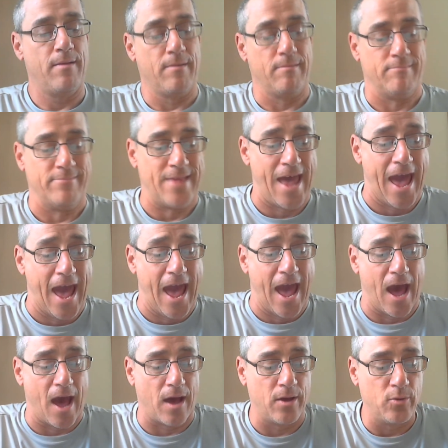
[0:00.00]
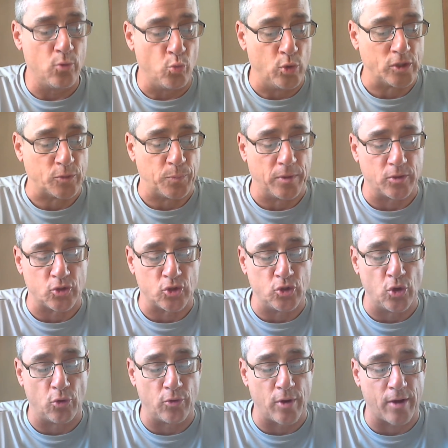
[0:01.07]
There! whispered a
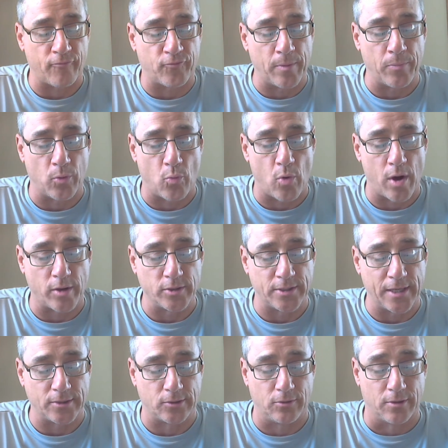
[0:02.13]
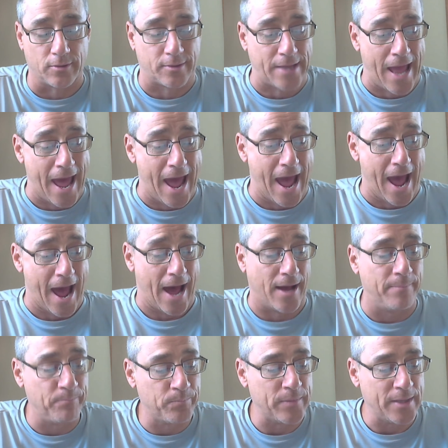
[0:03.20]
snow duck from the water's edge. Look
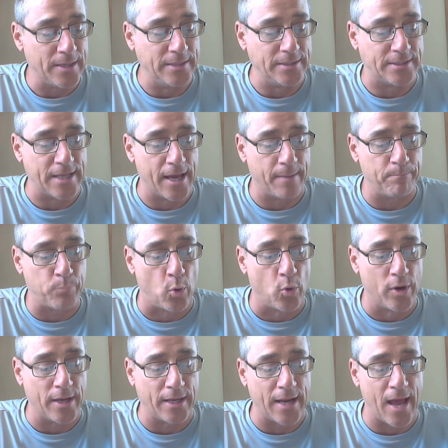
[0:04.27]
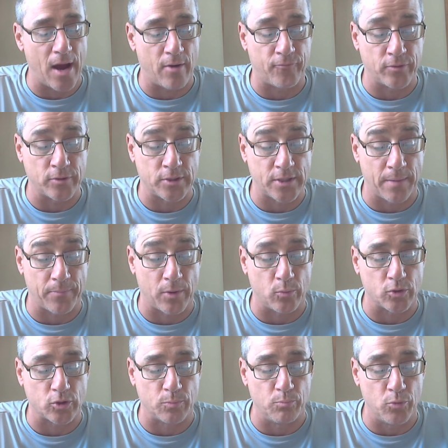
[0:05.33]
there! he said, pointing now, for something
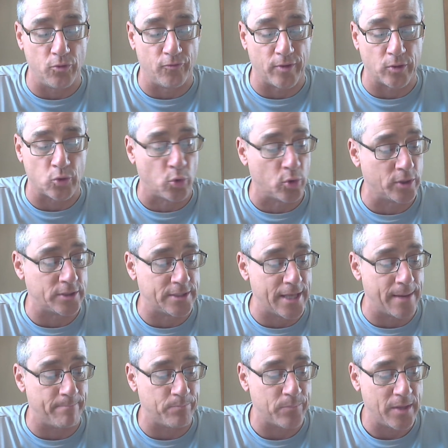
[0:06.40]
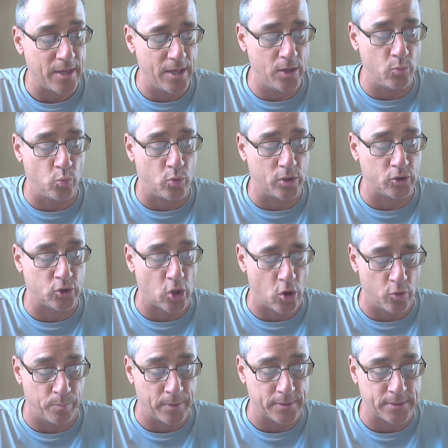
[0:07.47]
was moving towards them. It was
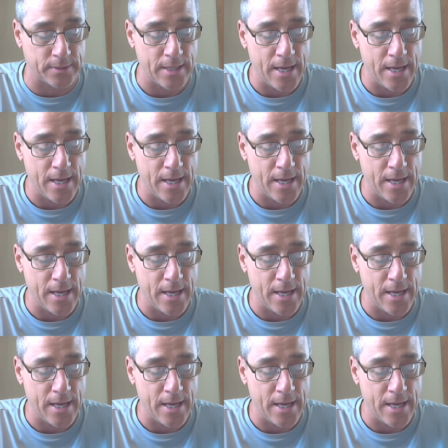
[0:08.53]
Opus.